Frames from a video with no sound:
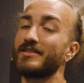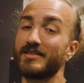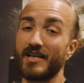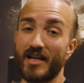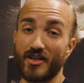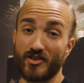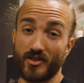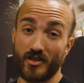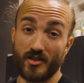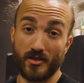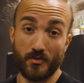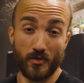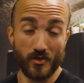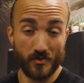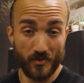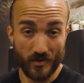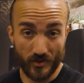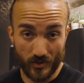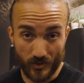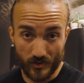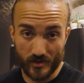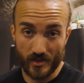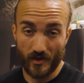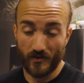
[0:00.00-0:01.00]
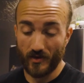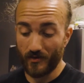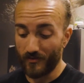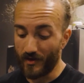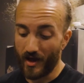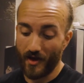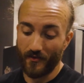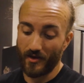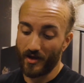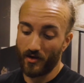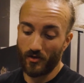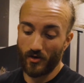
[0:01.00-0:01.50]
It's actually supposed to be
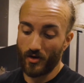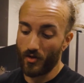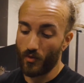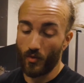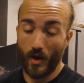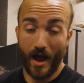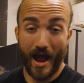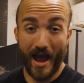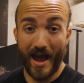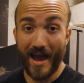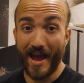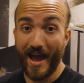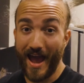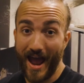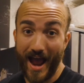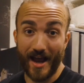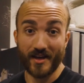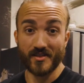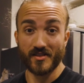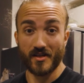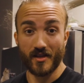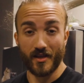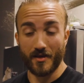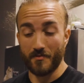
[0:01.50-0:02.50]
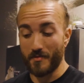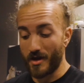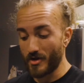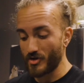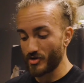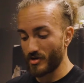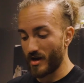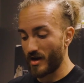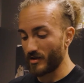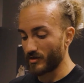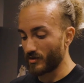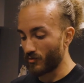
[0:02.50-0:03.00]
275. I don't know why I accidentally
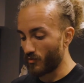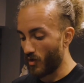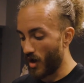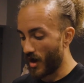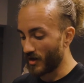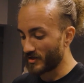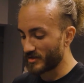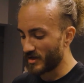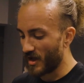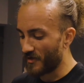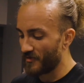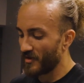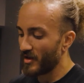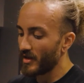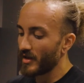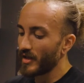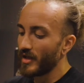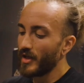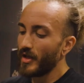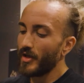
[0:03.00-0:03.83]
measured out the wrong stuff.